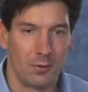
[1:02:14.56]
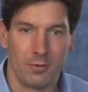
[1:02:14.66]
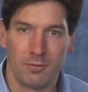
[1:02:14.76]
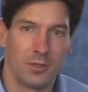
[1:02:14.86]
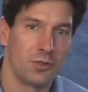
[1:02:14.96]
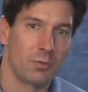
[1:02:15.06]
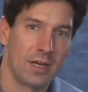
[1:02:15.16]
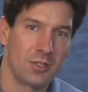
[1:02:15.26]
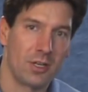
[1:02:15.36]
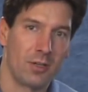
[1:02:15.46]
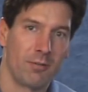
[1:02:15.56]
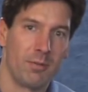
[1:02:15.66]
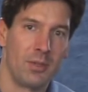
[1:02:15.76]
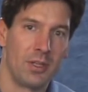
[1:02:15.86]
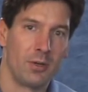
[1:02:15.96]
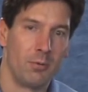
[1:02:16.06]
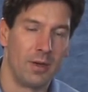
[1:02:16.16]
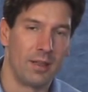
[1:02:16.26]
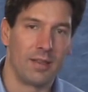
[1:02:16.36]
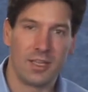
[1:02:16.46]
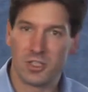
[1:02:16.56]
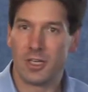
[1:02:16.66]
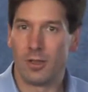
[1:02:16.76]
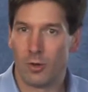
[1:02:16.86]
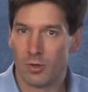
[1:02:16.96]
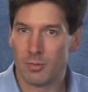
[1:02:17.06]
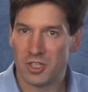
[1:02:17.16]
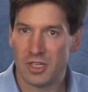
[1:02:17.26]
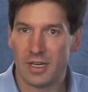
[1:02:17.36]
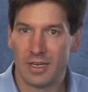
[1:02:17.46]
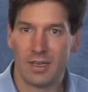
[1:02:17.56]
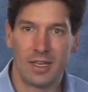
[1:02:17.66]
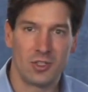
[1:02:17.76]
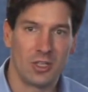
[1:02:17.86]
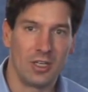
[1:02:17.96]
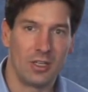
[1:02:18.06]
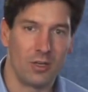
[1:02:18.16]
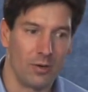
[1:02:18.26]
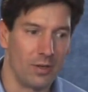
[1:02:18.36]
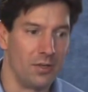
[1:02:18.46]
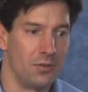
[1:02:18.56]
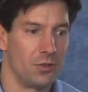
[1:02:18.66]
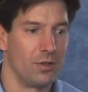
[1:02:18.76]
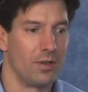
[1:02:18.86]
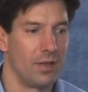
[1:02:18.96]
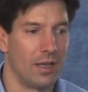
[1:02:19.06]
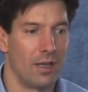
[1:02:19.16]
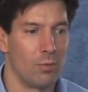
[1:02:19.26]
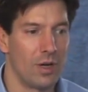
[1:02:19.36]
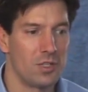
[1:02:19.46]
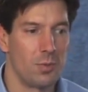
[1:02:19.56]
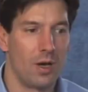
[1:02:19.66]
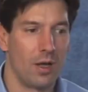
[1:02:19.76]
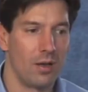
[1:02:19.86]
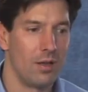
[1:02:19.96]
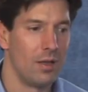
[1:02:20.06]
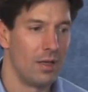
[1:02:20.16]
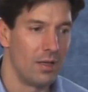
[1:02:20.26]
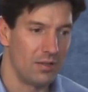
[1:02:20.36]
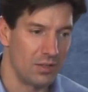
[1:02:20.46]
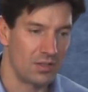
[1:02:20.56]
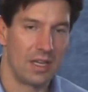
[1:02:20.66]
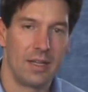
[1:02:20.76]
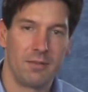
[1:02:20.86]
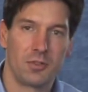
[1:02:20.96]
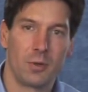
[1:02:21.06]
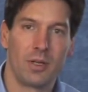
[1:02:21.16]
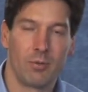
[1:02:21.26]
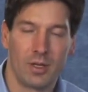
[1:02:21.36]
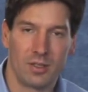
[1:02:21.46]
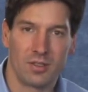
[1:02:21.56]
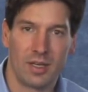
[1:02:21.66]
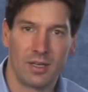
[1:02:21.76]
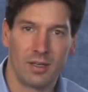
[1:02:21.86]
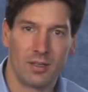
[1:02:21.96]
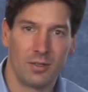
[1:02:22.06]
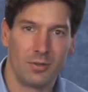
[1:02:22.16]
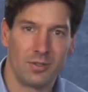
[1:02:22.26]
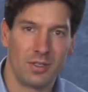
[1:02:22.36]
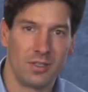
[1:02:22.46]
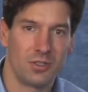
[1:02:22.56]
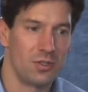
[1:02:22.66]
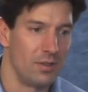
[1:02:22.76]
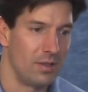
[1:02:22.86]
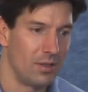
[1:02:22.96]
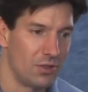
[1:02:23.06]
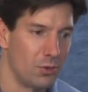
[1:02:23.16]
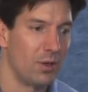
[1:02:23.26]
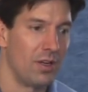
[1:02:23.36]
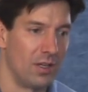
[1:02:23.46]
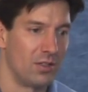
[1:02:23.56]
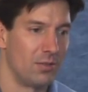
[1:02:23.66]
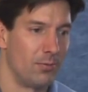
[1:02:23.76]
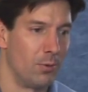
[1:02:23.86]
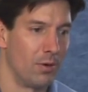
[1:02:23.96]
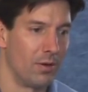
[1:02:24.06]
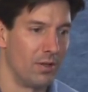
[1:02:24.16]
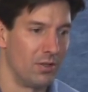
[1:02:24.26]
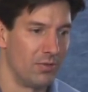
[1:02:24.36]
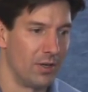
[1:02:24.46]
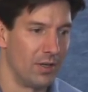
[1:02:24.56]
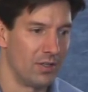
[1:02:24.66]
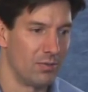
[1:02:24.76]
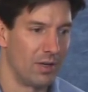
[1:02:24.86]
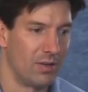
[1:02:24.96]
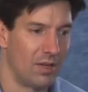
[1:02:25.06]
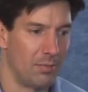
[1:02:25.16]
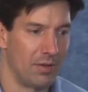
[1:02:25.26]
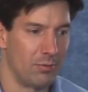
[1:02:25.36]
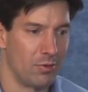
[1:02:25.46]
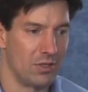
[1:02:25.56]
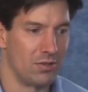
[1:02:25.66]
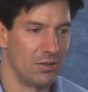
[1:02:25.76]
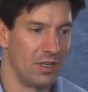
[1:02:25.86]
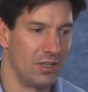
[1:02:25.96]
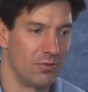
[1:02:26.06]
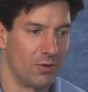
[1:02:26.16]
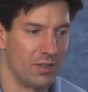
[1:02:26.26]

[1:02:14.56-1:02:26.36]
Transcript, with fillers: you've used regedit, you're familiar with hkey local machine, hkey current user, and regmon to save screen real estate, it uses shortcuts for those various top-level registry keys. For